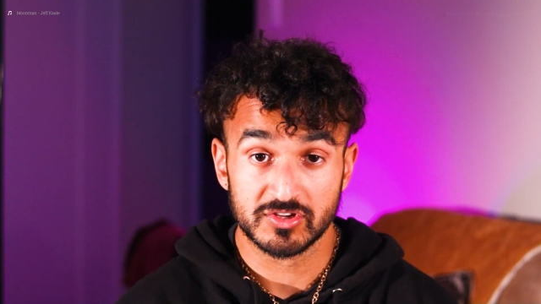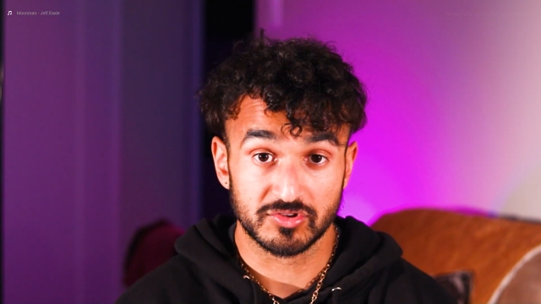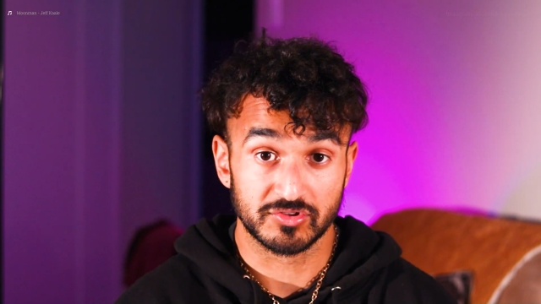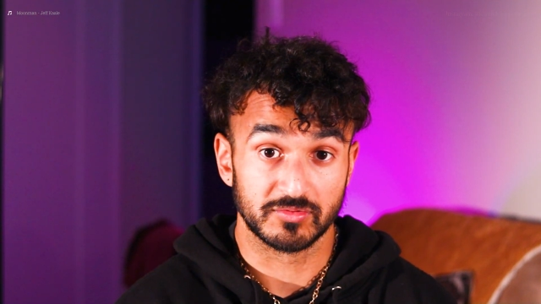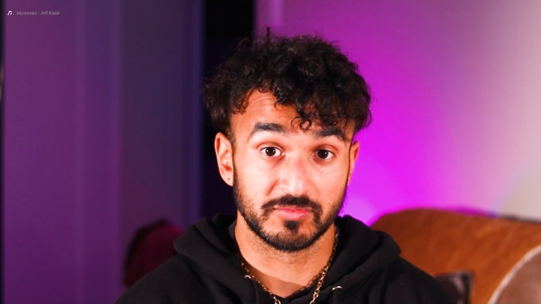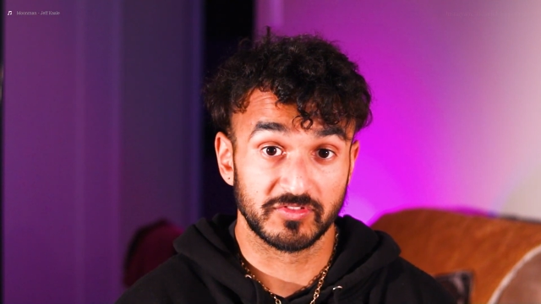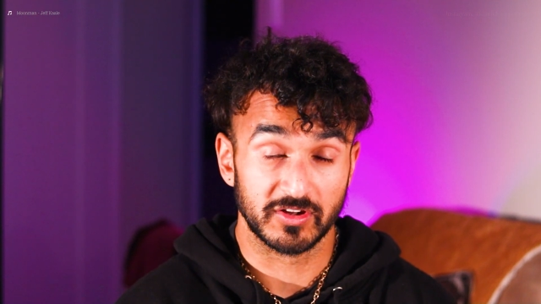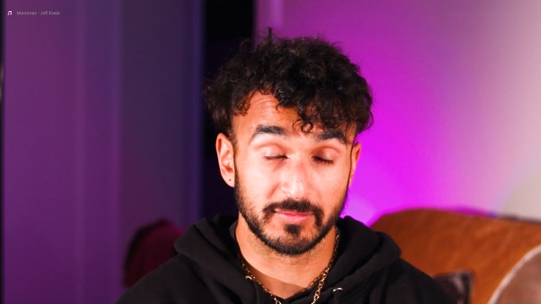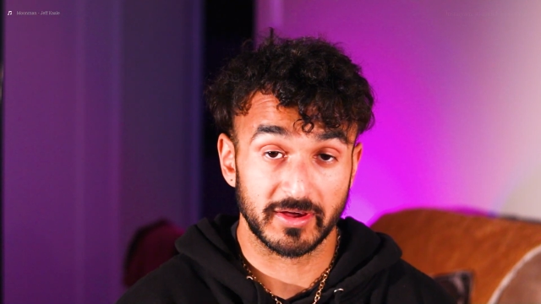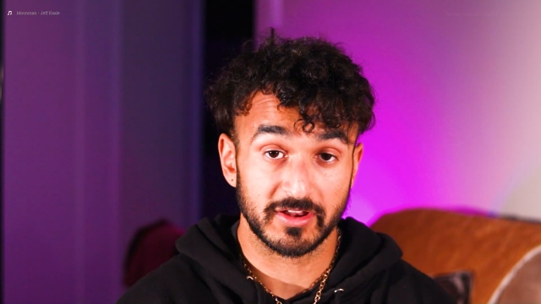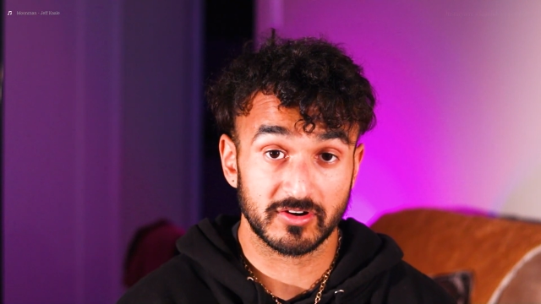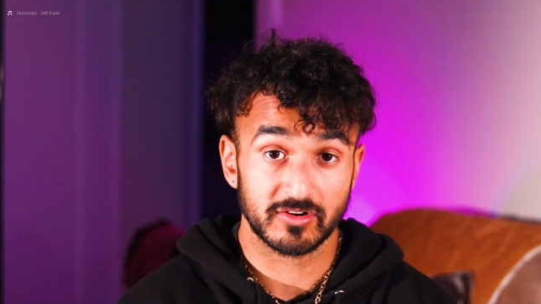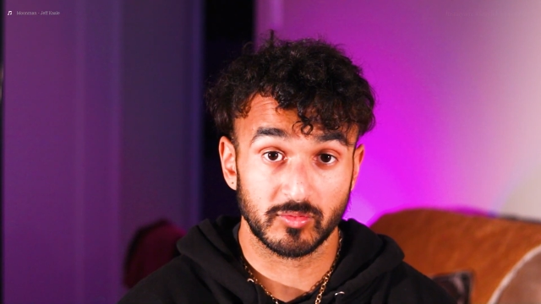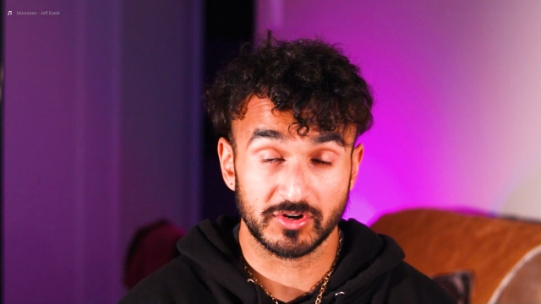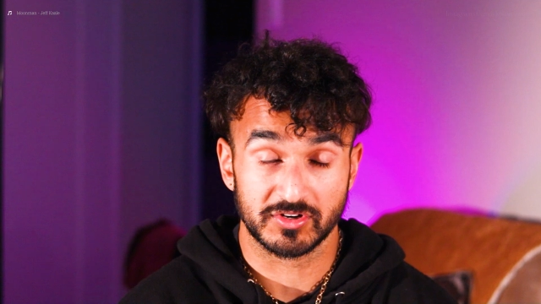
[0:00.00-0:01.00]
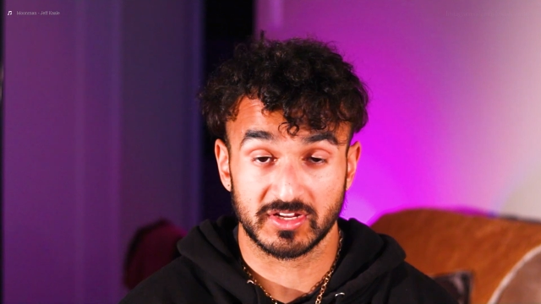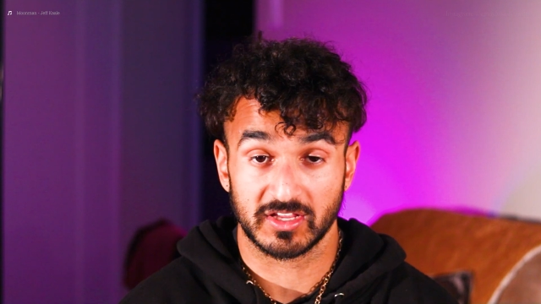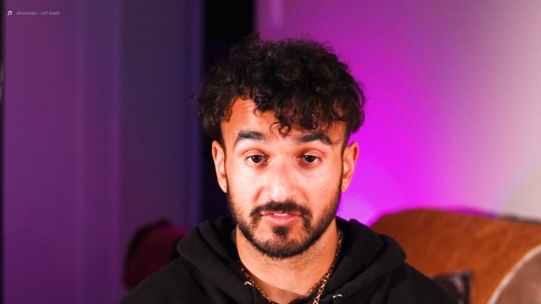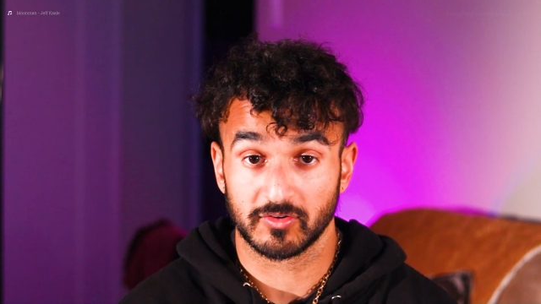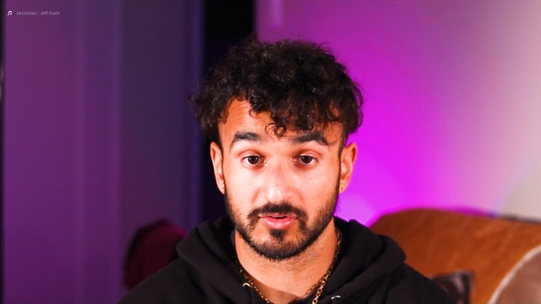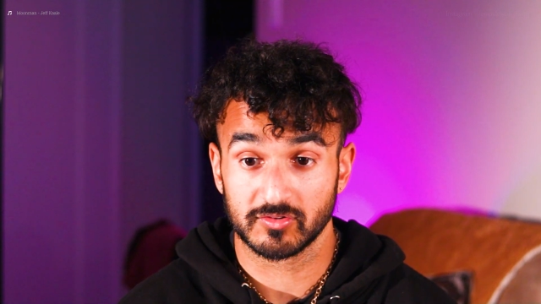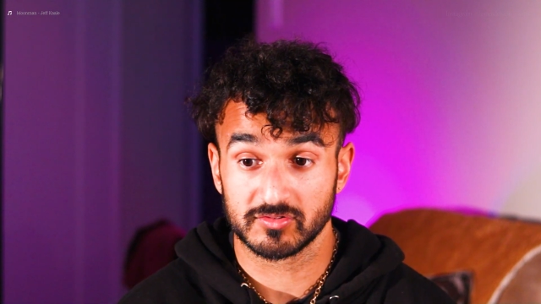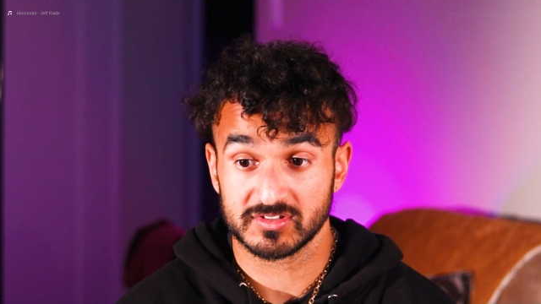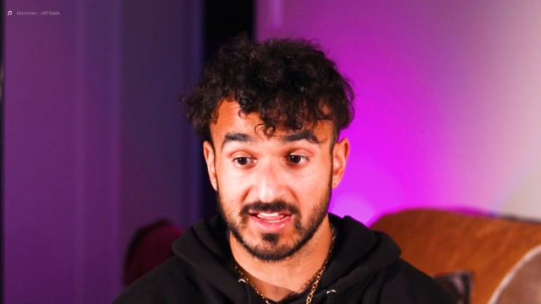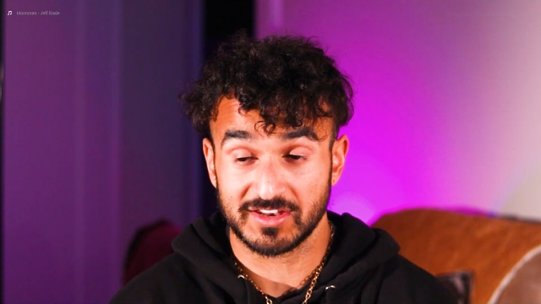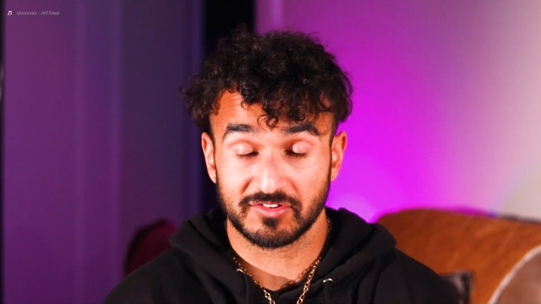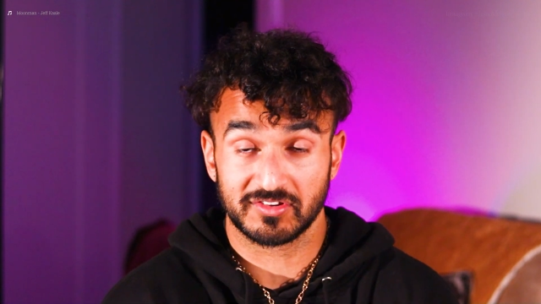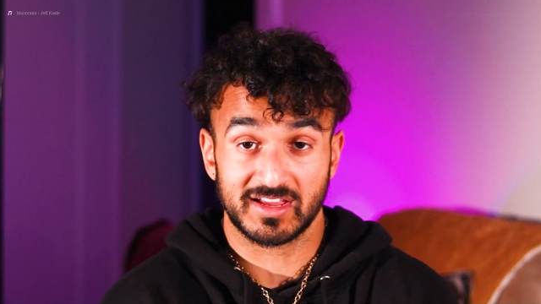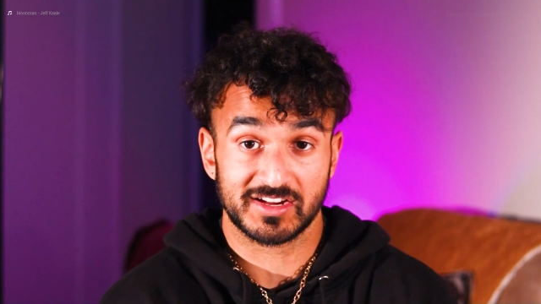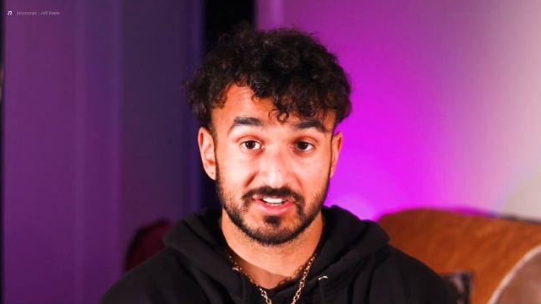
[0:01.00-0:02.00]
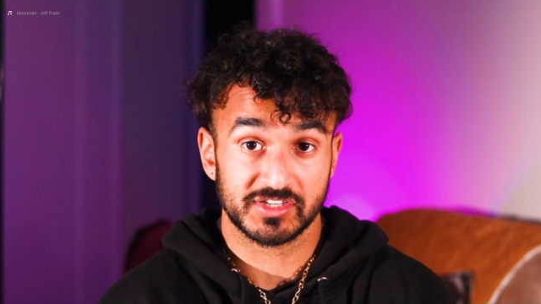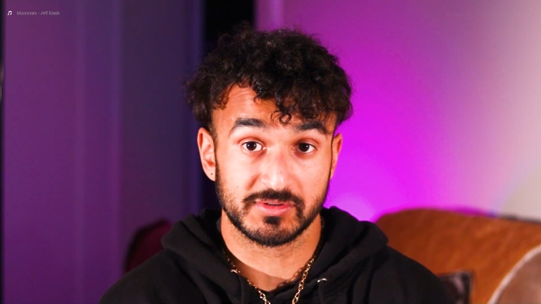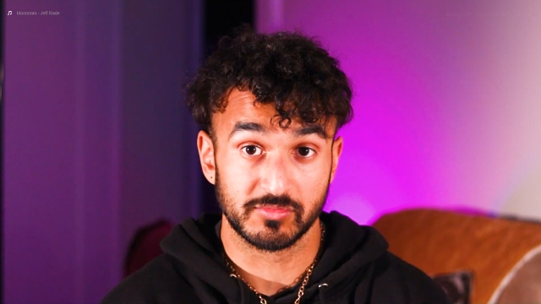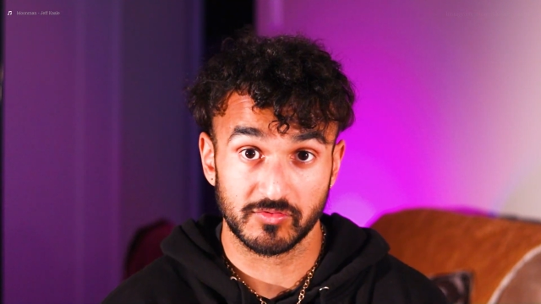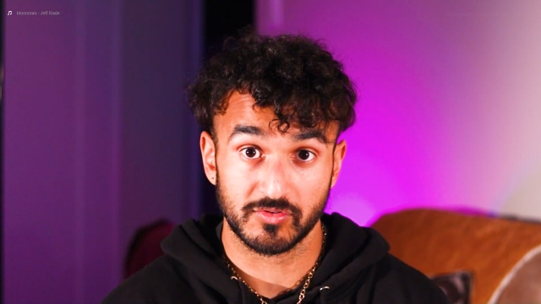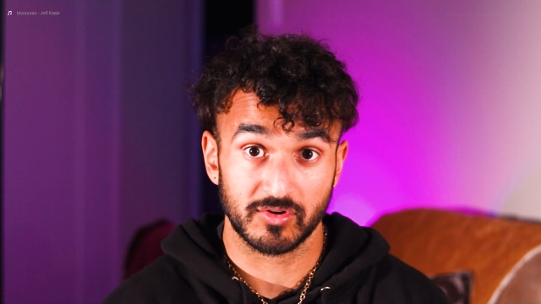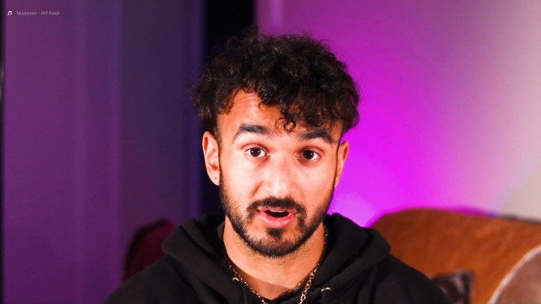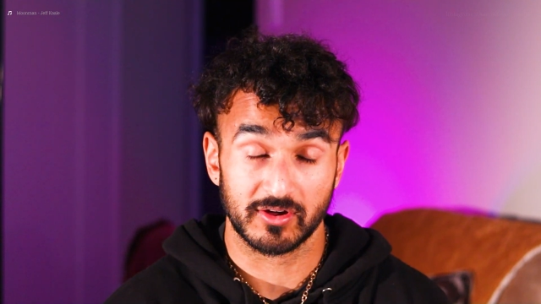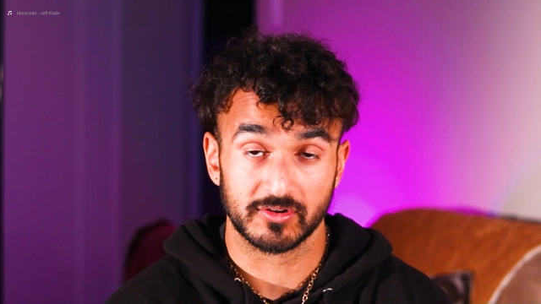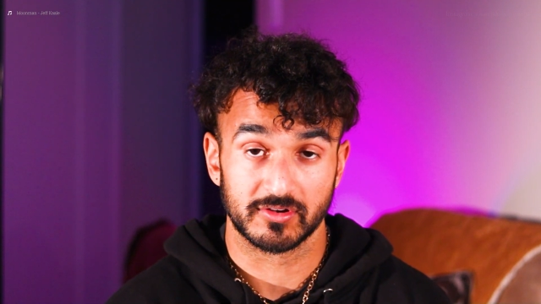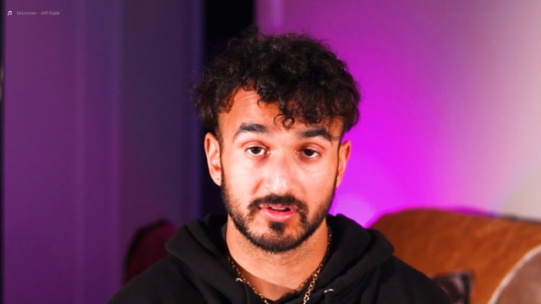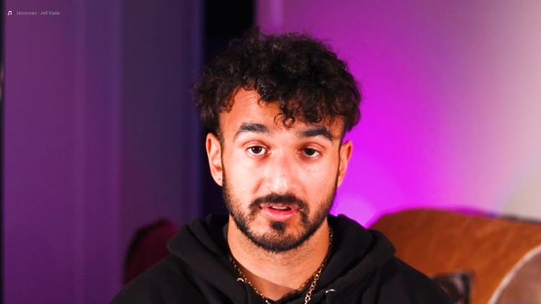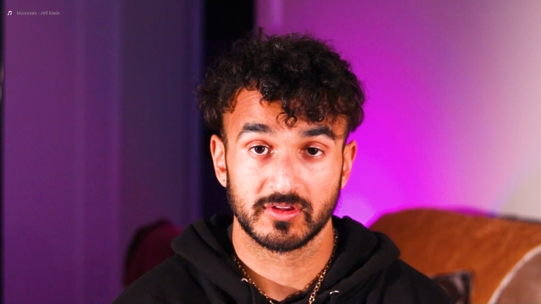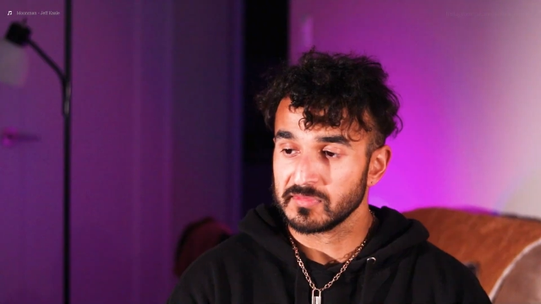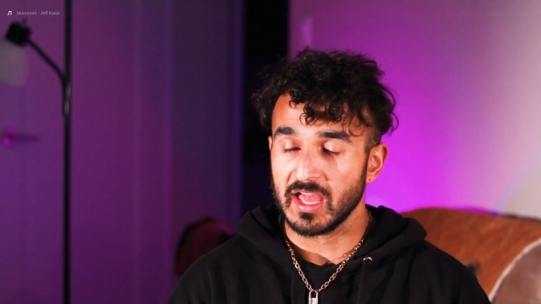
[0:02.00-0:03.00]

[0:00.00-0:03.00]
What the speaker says: So you can feel better when you're taking photos and you can actually move around.